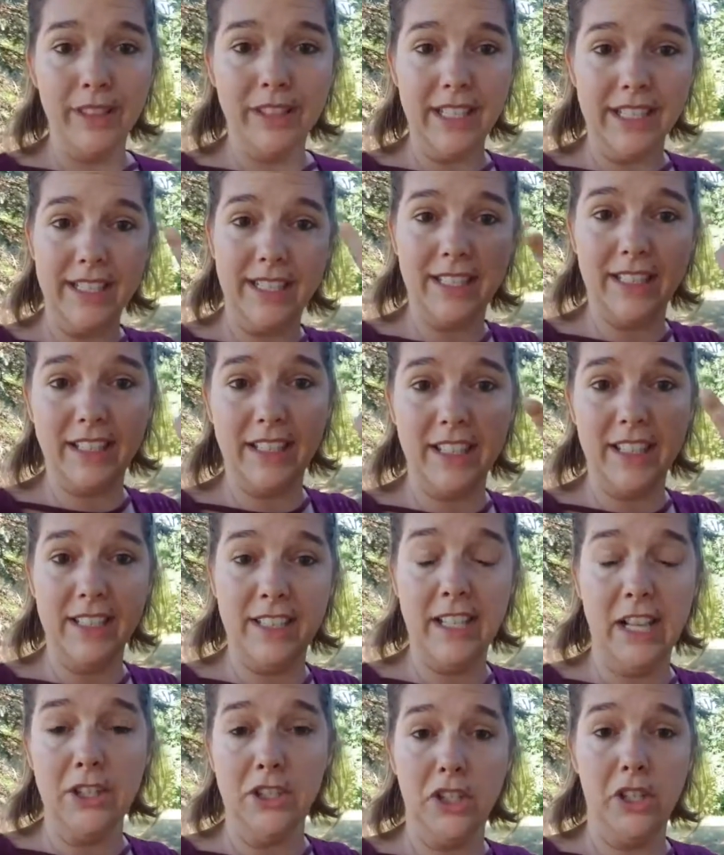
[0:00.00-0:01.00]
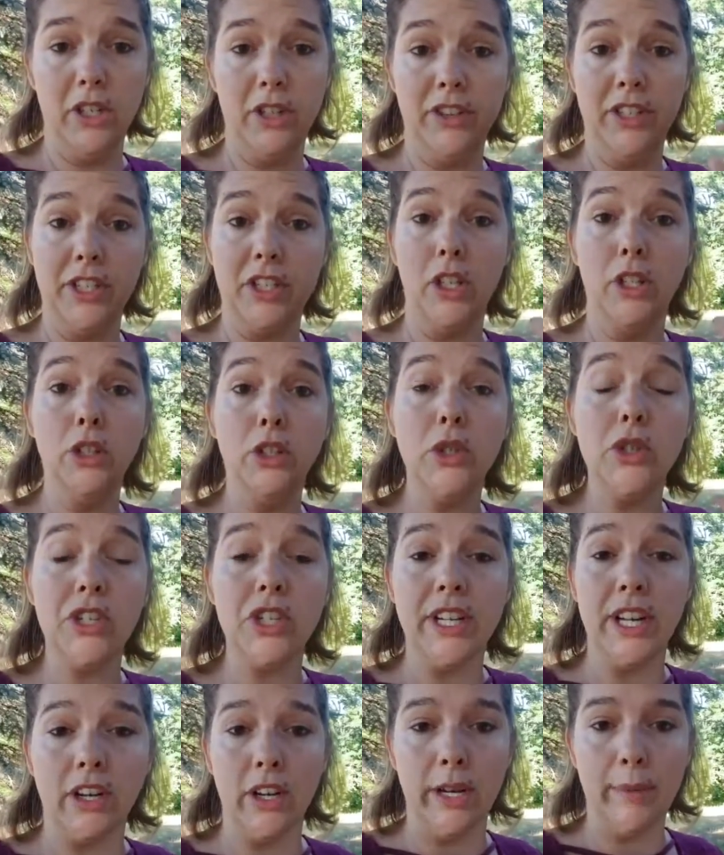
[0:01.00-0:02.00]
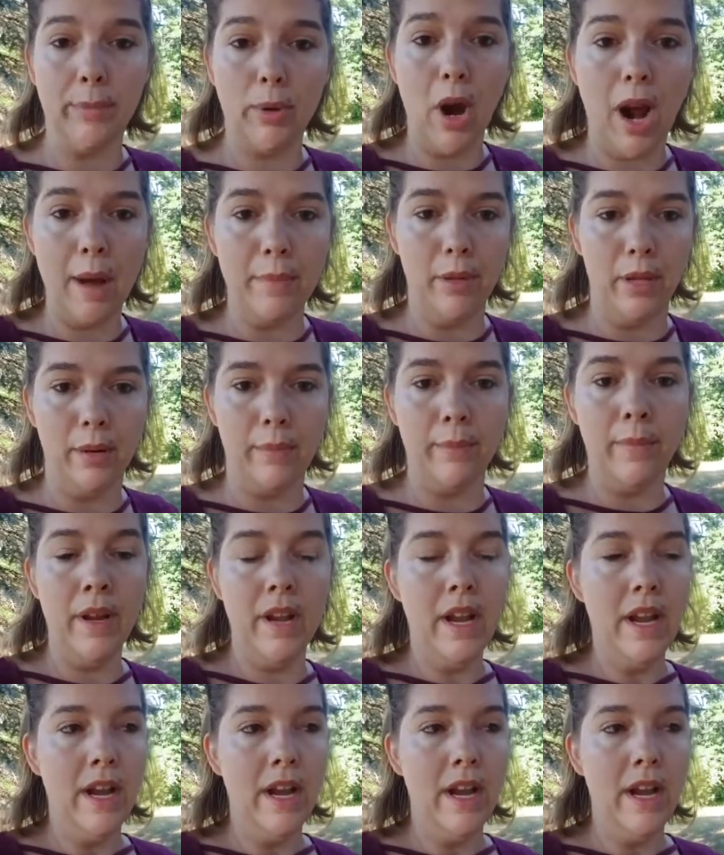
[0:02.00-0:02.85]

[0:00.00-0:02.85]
this essential, this illusionary problem